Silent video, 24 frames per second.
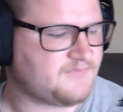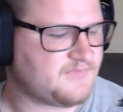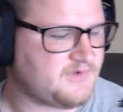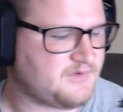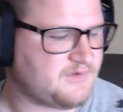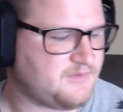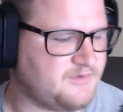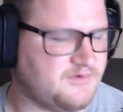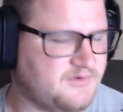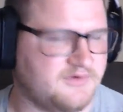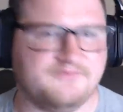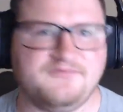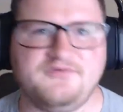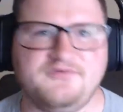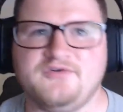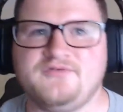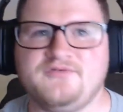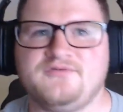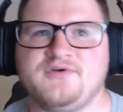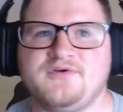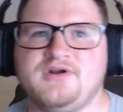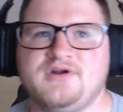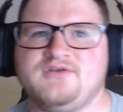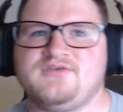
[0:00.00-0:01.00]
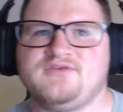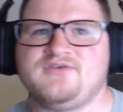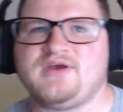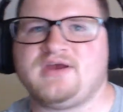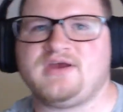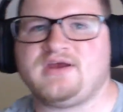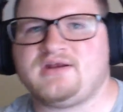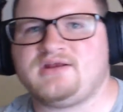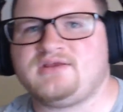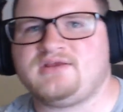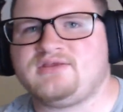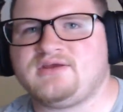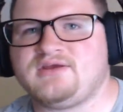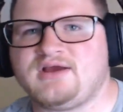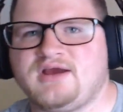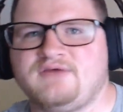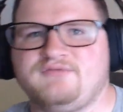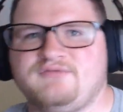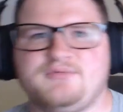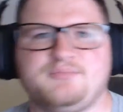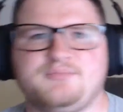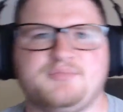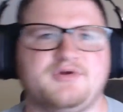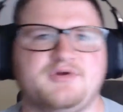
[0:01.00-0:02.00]
William, feel free to say anything. I
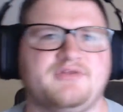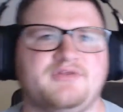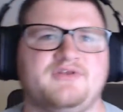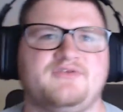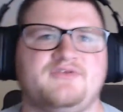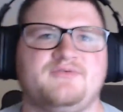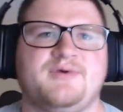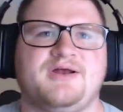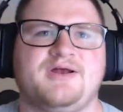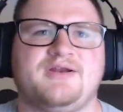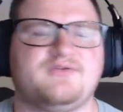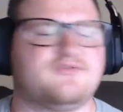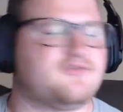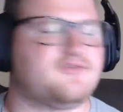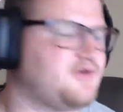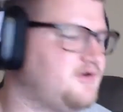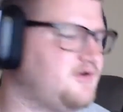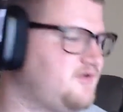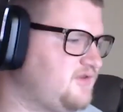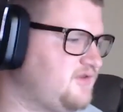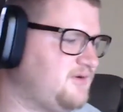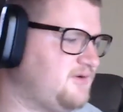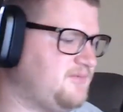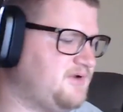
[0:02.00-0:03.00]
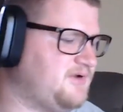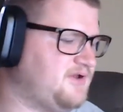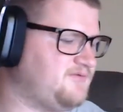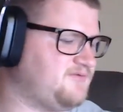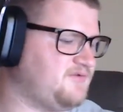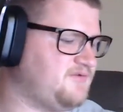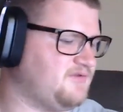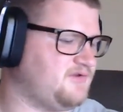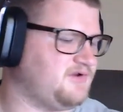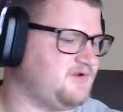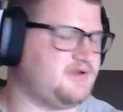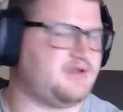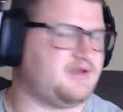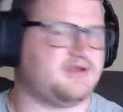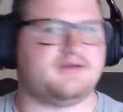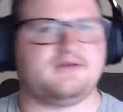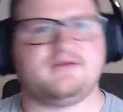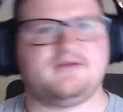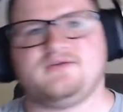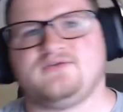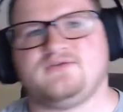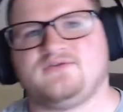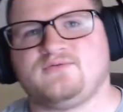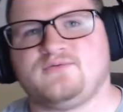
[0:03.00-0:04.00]
have a print that's about to start that I'm going to have to look at
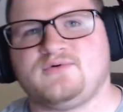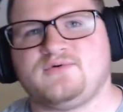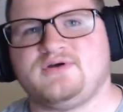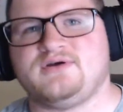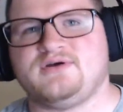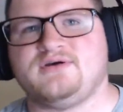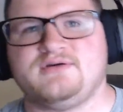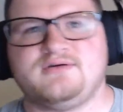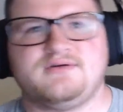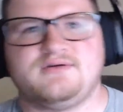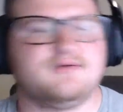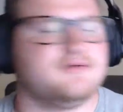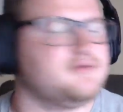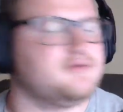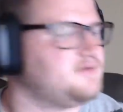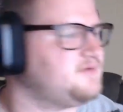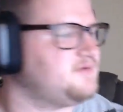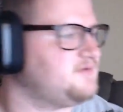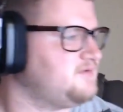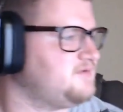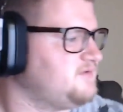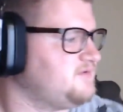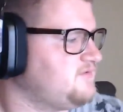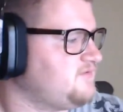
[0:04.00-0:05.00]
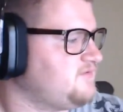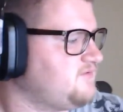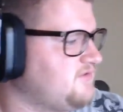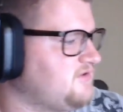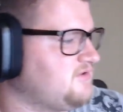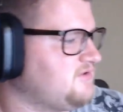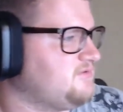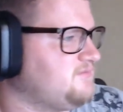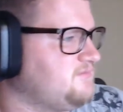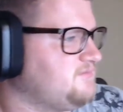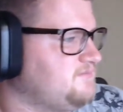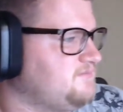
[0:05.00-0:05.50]
as well. So.